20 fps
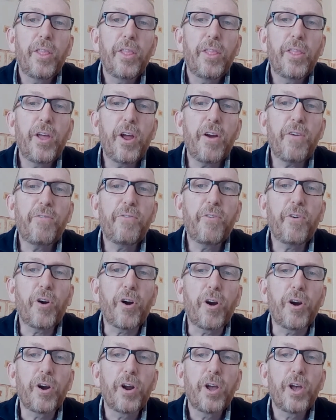
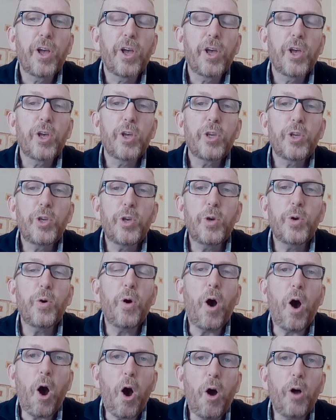Therefore,
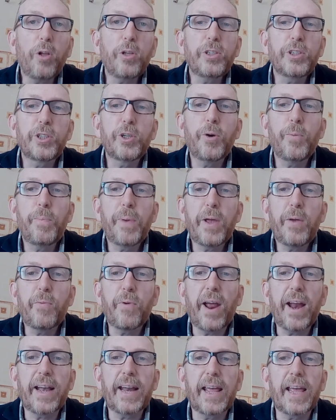you also be
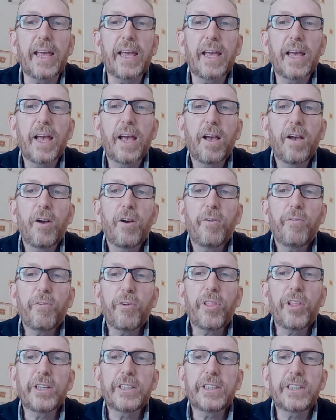ready, for
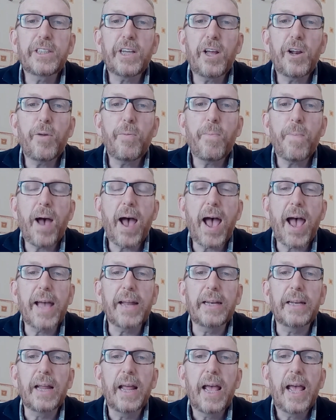the Son of
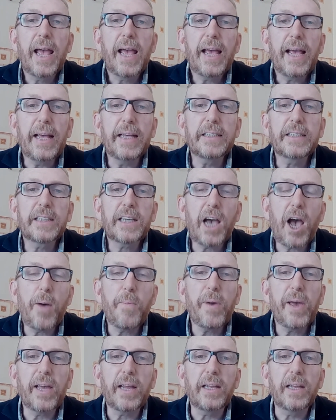Man is
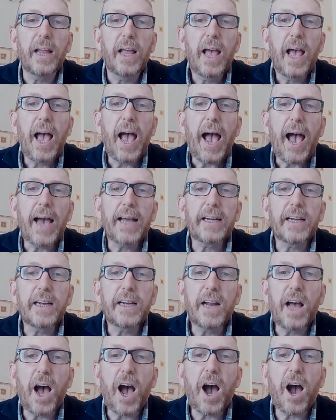coming at an
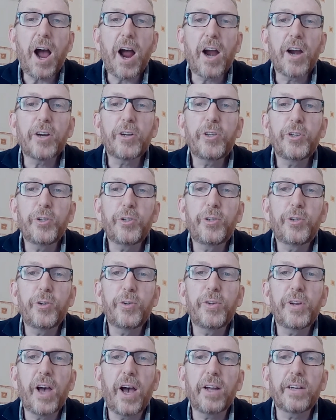hour you do
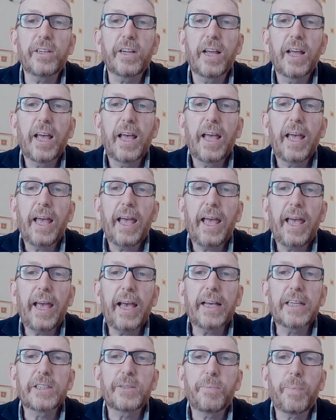not
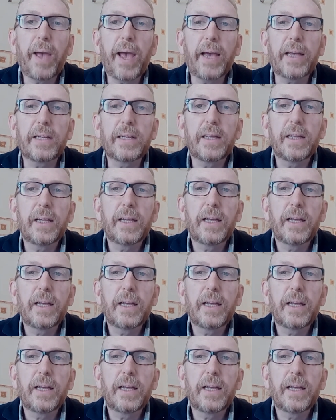expect."